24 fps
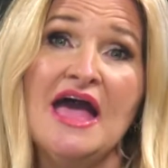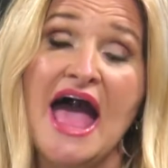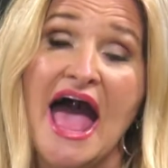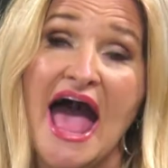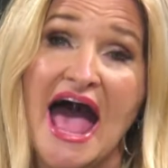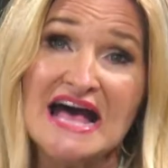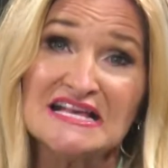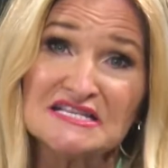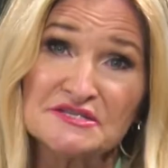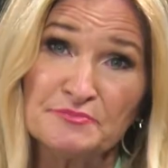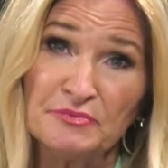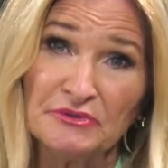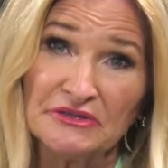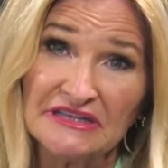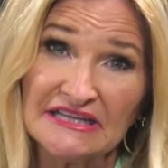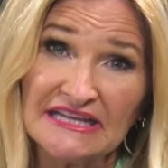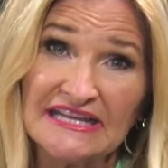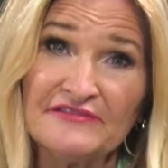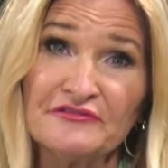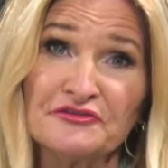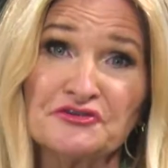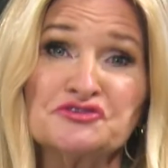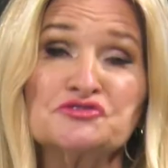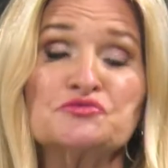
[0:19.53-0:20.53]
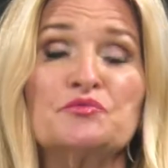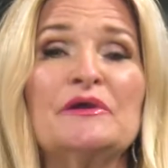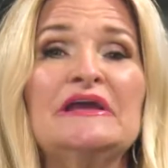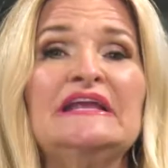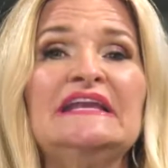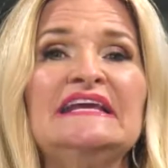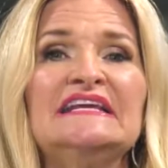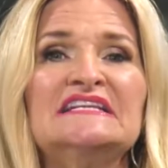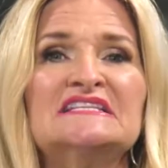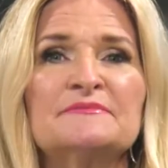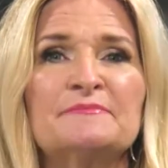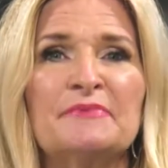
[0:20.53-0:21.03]
As believers, we
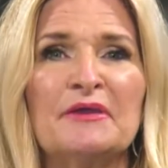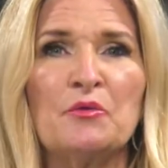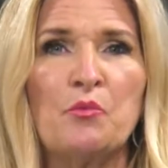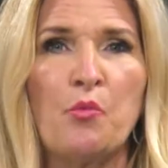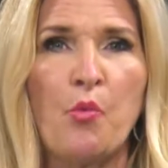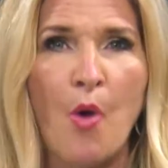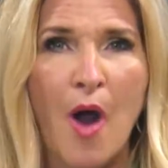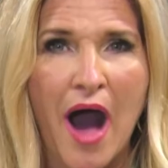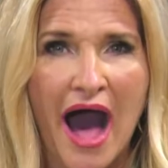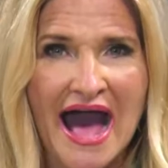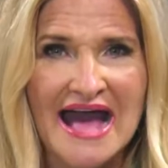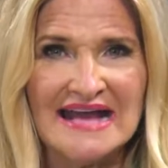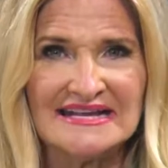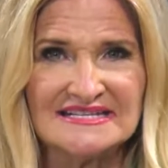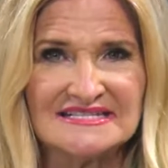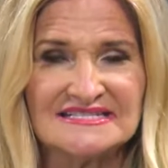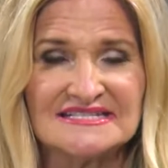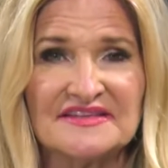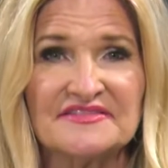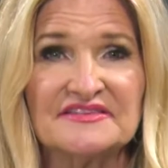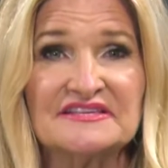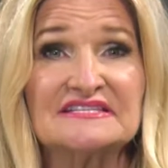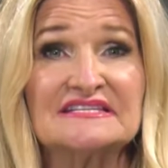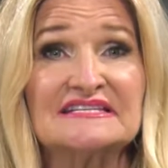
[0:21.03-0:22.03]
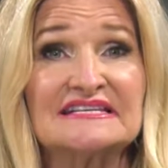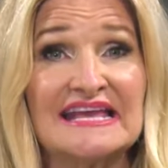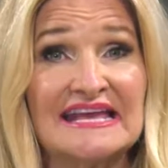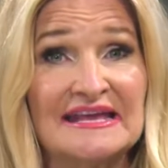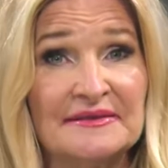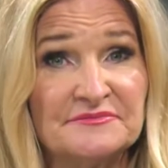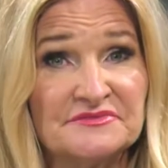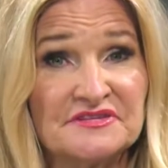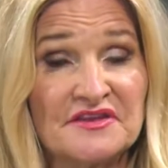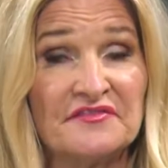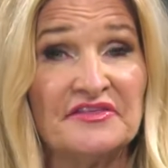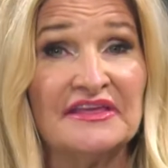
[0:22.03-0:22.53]
need to be wise to the
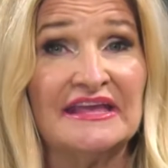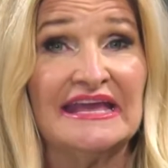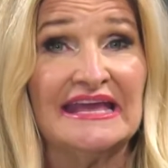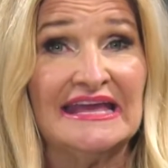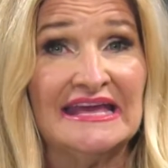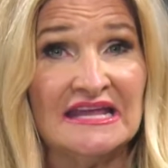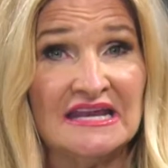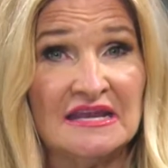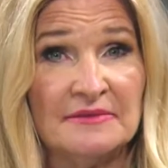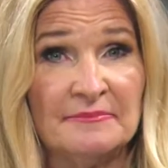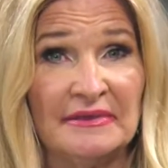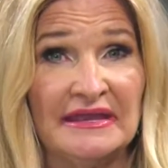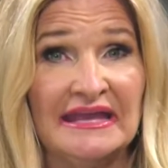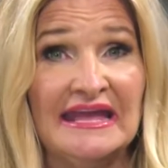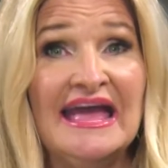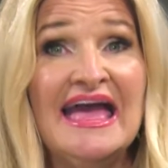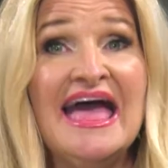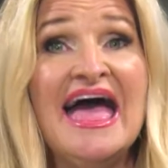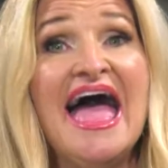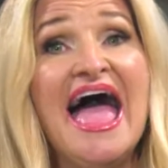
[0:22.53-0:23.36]
schemes of the enemy